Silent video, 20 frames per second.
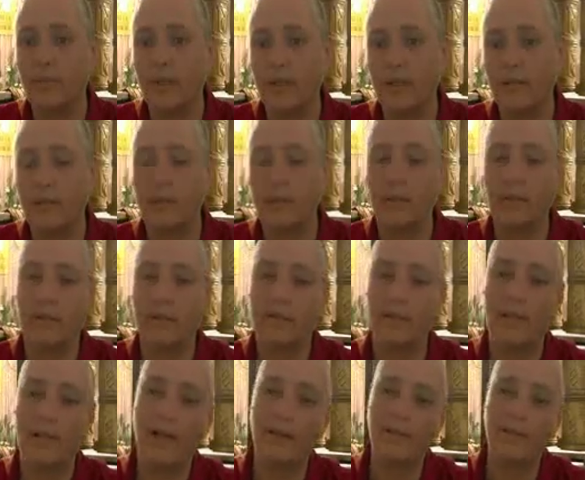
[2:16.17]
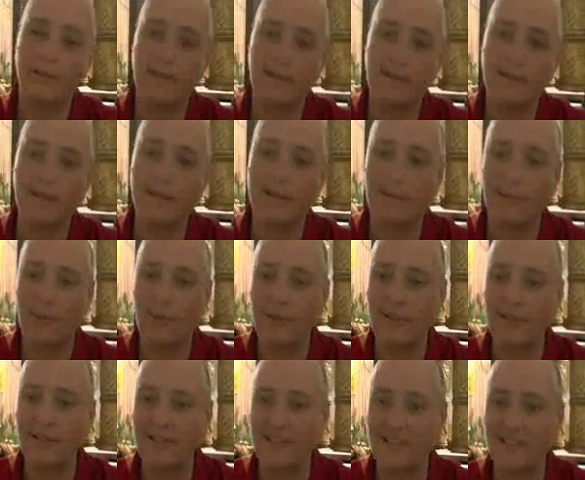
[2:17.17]
But last year, His
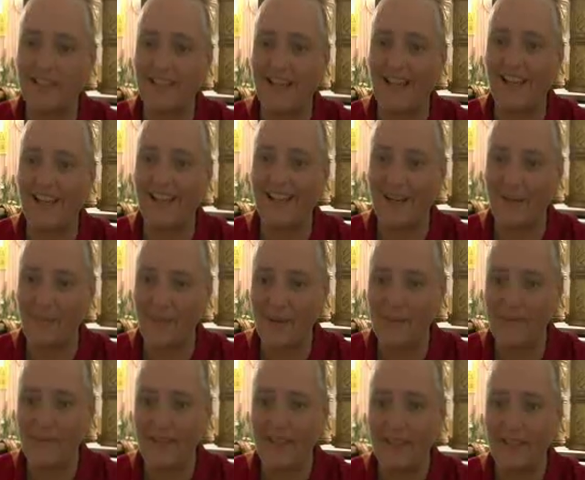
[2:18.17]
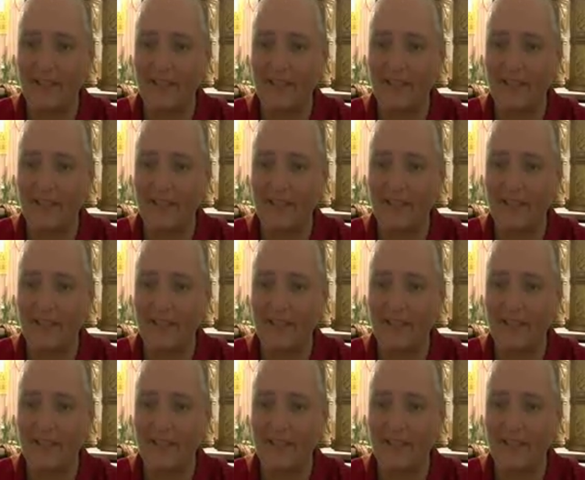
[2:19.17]
Holiness the Dalai Lama,